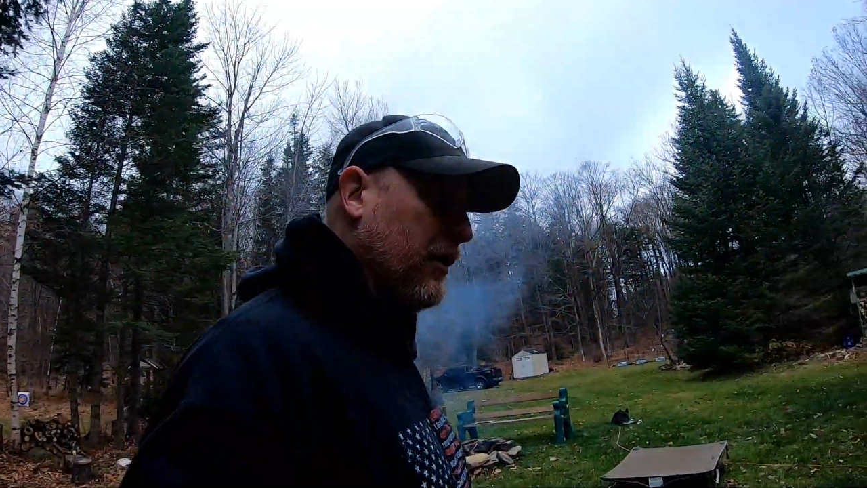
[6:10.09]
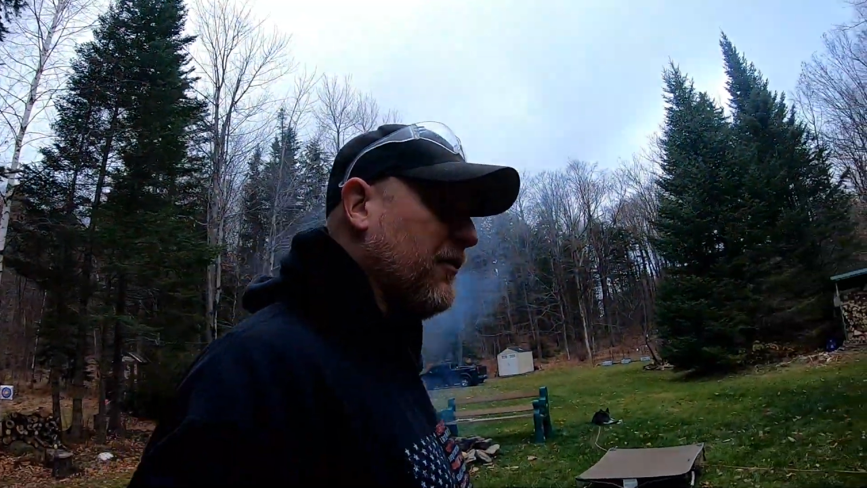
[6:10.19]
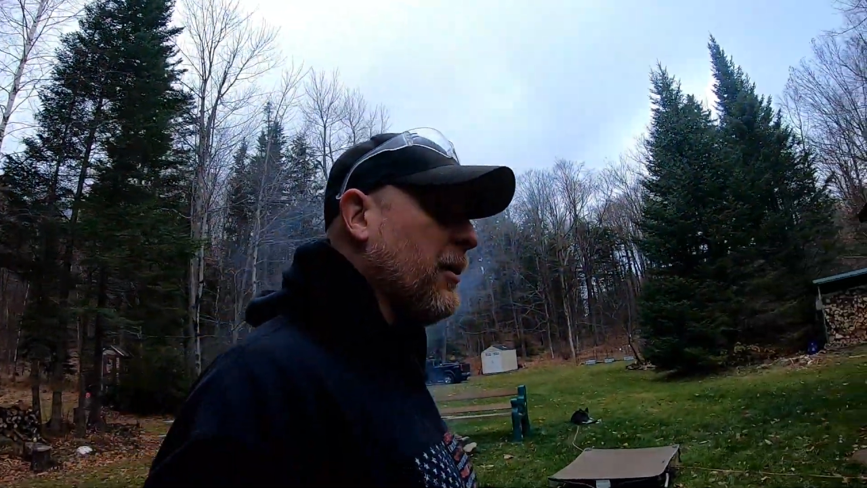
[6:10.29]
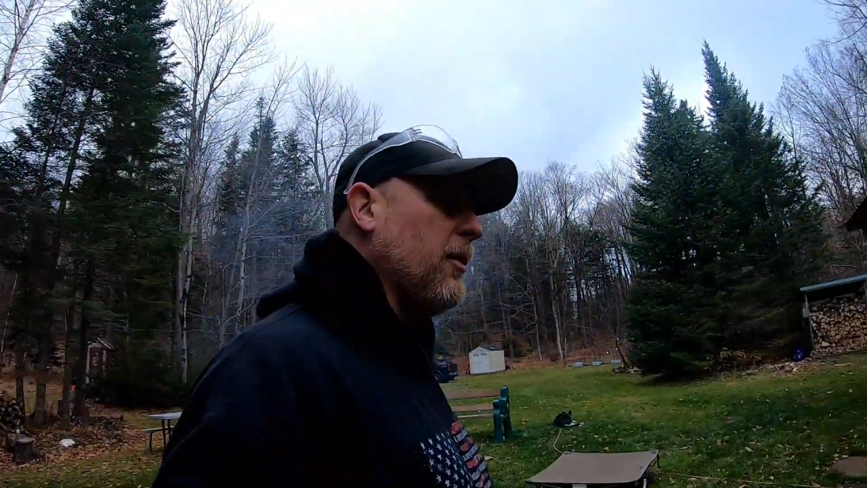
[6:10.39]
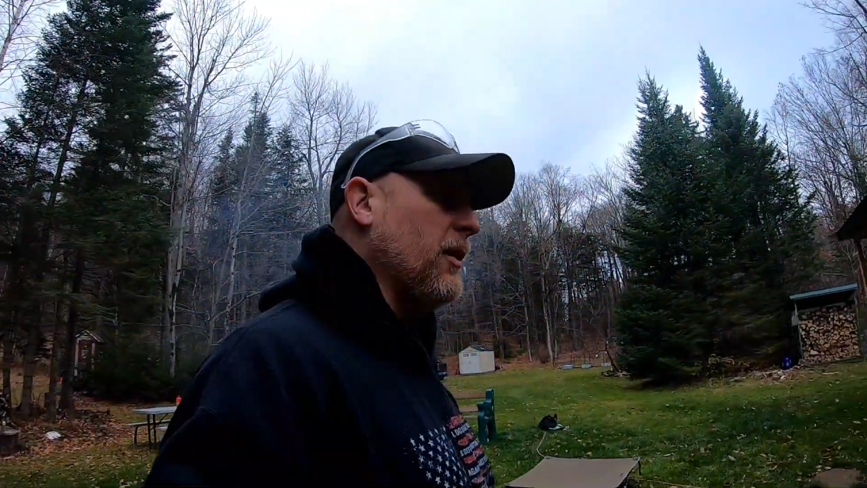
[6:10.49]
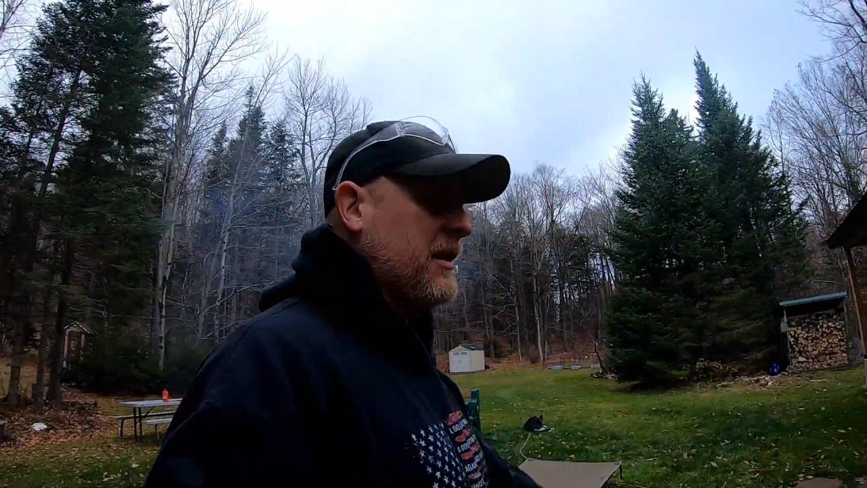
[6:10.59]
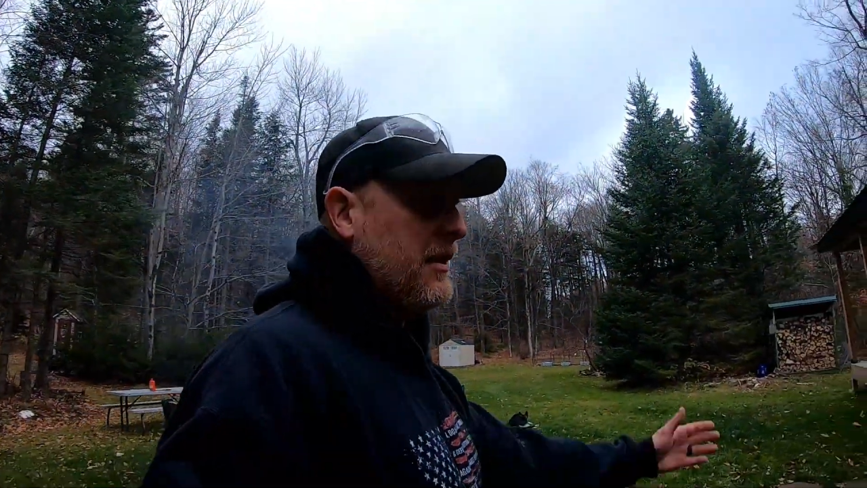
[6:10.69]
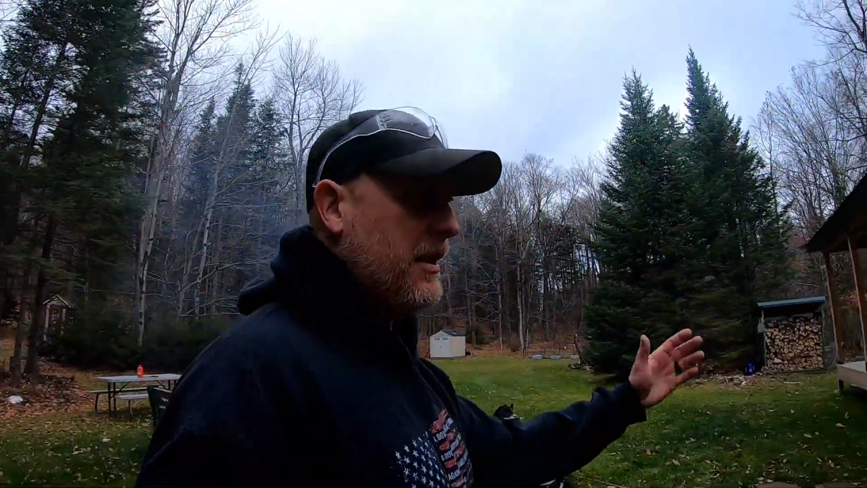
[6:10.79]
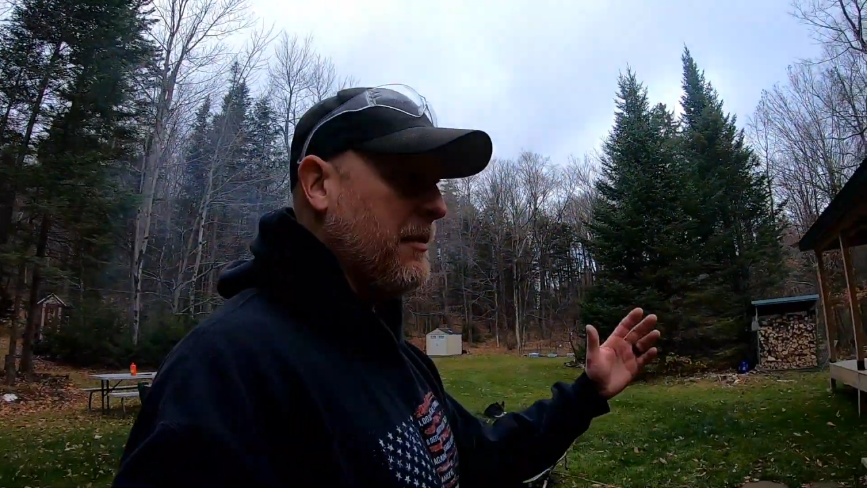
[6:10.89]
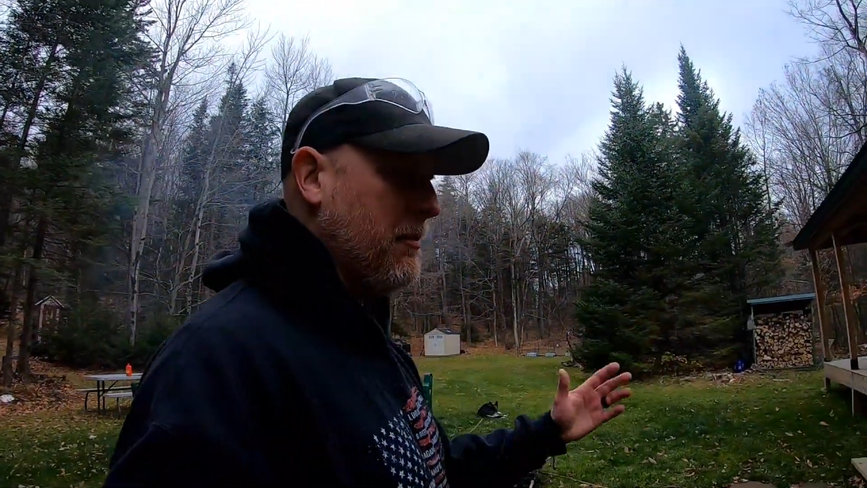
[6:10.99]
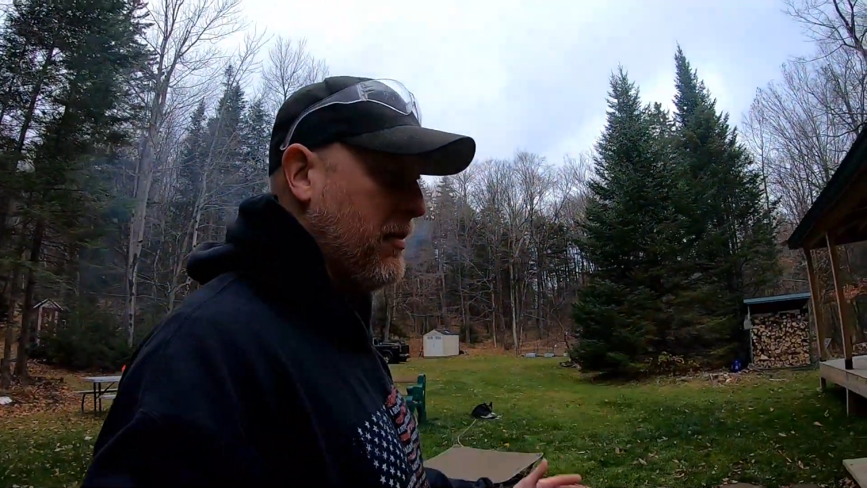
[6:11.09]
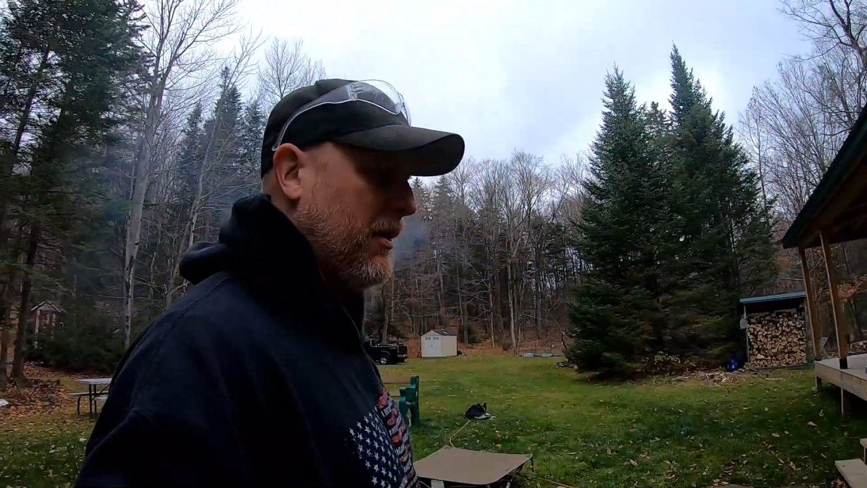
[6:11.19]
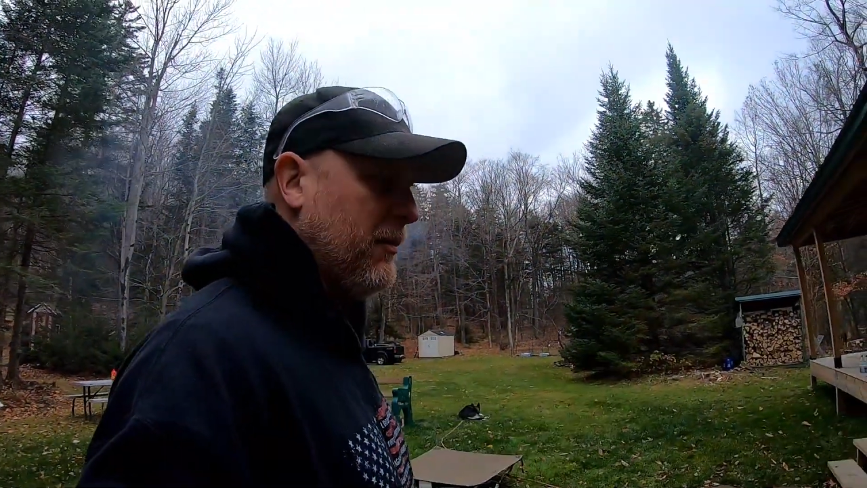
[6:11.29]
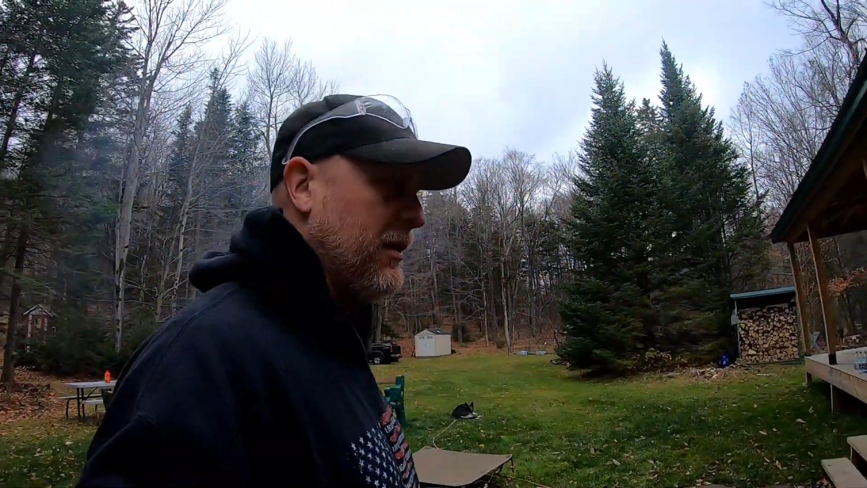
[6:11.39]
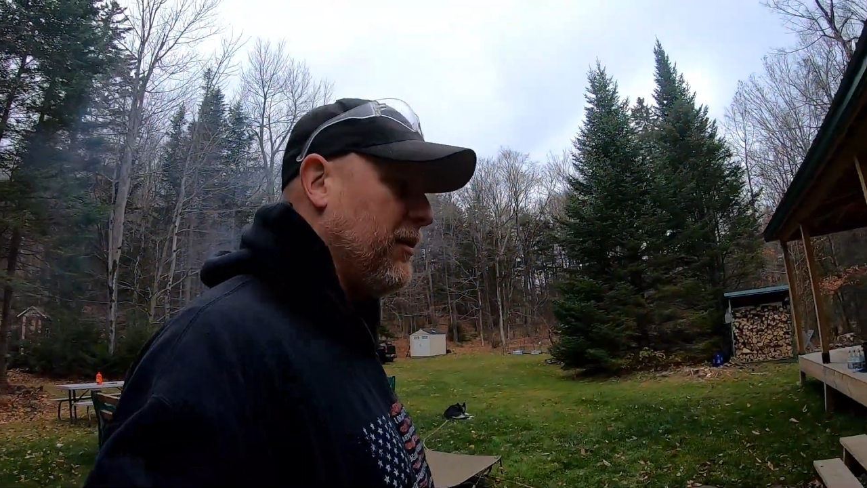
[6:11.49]
everybody wants to see me
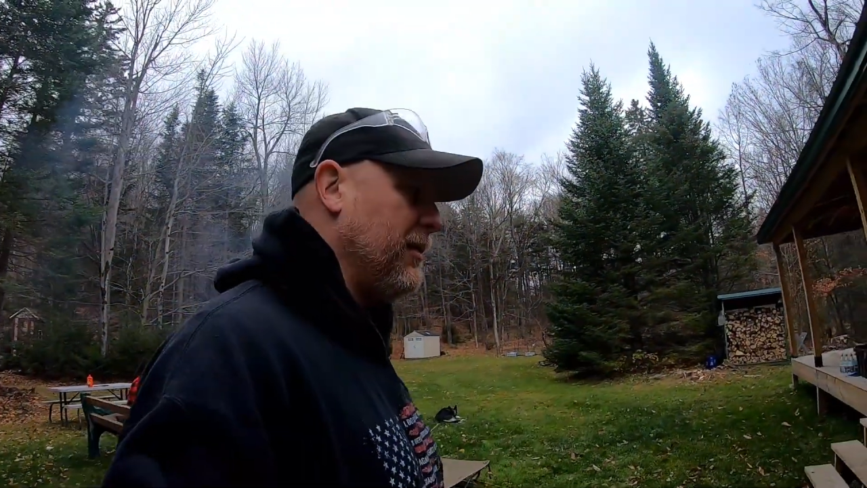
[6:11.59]
build,